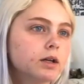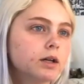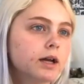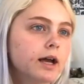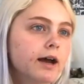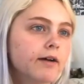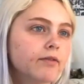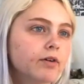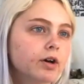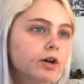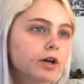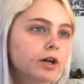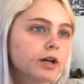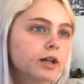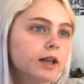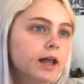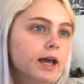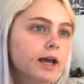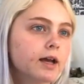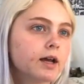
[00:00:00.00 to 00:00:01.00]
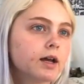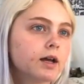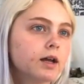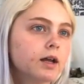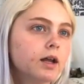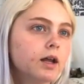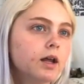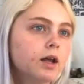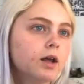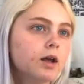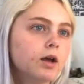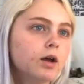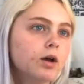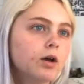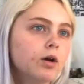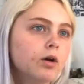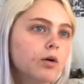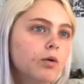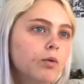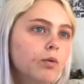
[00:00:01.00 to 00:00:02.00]
ever gonna like
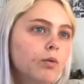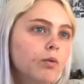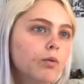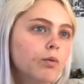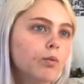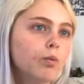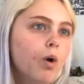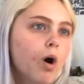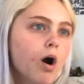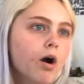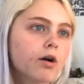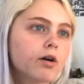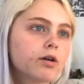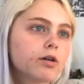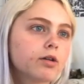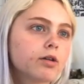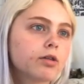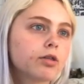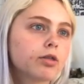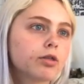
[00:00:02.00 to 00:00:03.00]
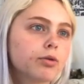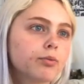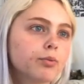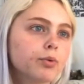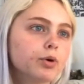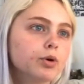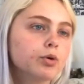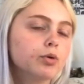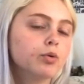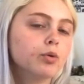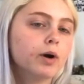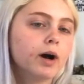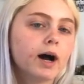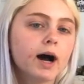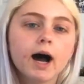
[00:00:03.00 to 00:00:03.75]
walk through a